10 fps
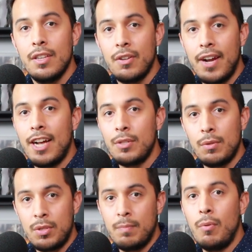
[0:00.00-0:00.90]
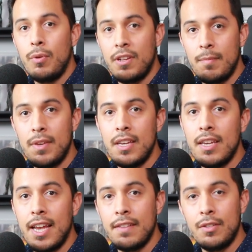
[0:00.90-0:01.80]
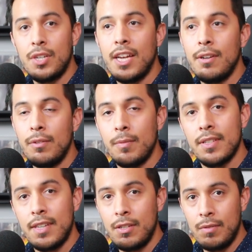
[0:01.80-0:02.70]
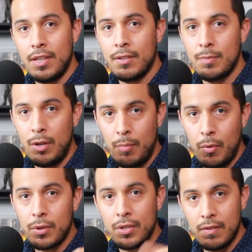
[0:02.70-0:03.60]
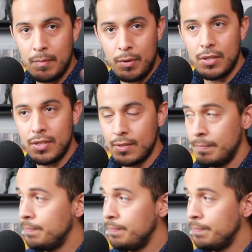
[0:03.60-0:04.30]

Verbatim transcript: you're actually supporting me and the channel because I do get a small portion of the purchase.